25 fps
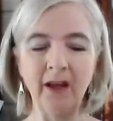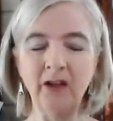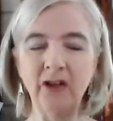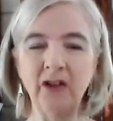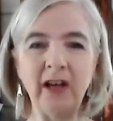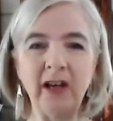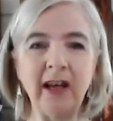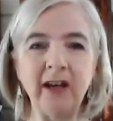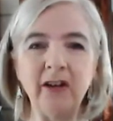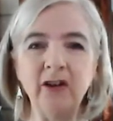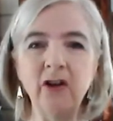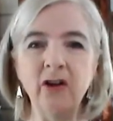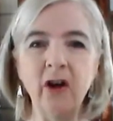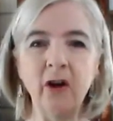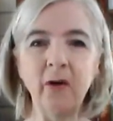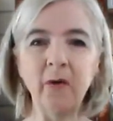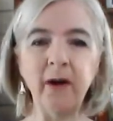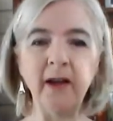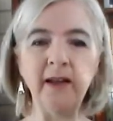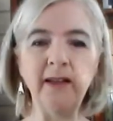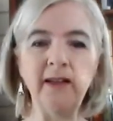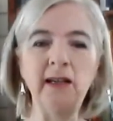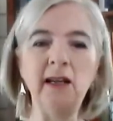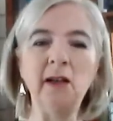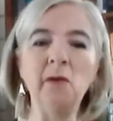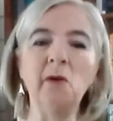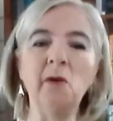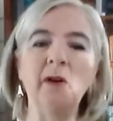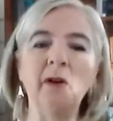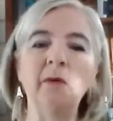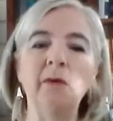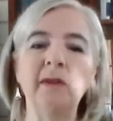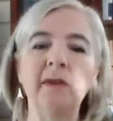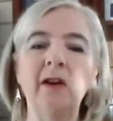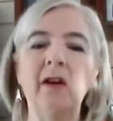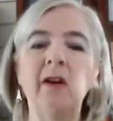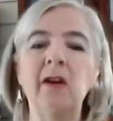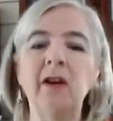She had no idea what
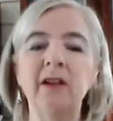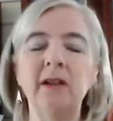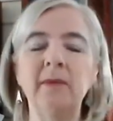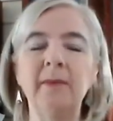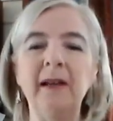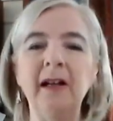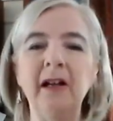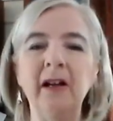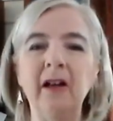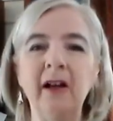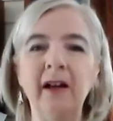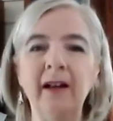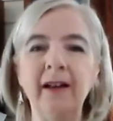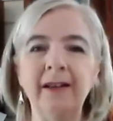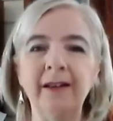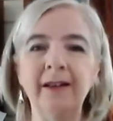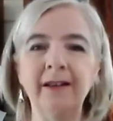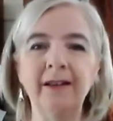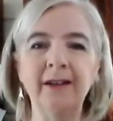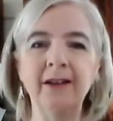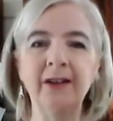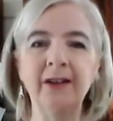it was going to be like.